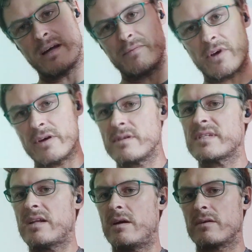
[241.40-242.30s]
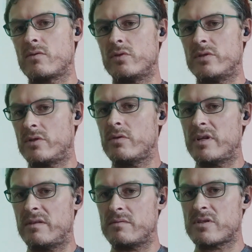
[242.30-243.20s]
up those, and I couldn't do
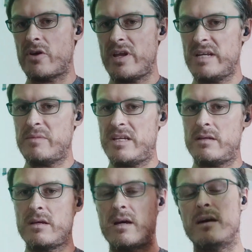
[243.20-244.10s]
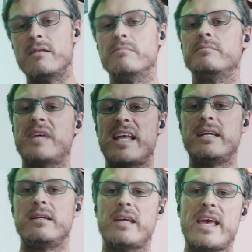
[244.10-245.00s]
it. It was hurting me.
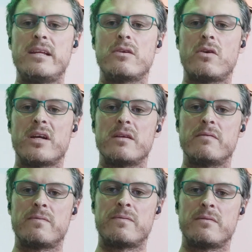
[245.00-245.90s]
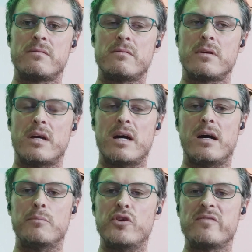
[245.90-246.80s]
Any kind of
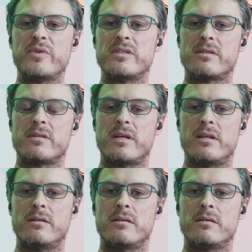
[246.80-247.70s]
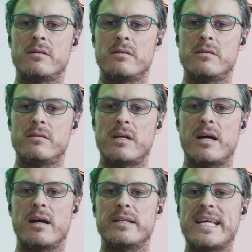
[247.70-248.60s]
movement that
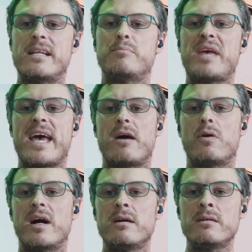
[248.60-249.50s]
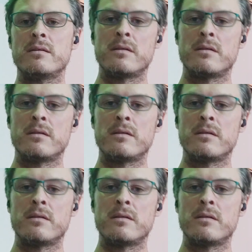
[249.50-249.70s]
needed power,